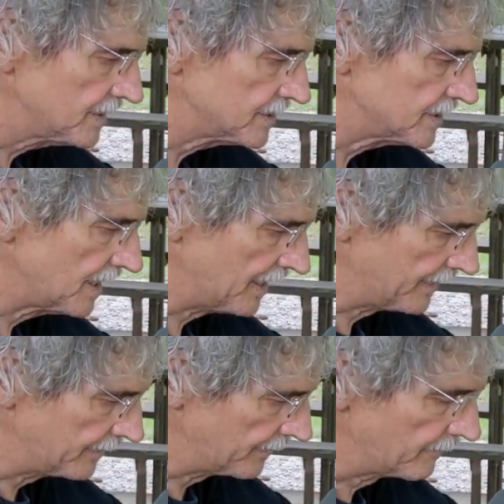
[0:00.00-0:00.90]
is a
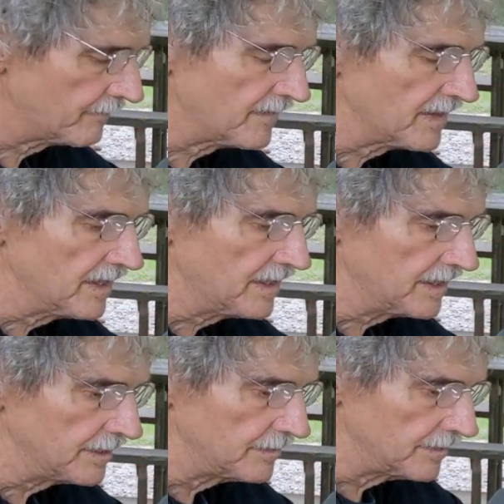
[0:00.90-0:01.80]
lighter.
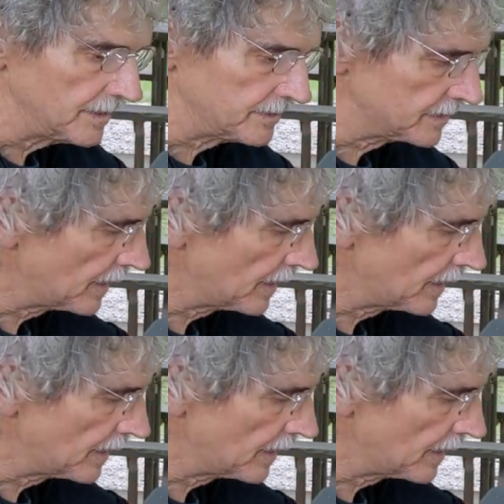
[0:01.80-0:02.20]
Now, at the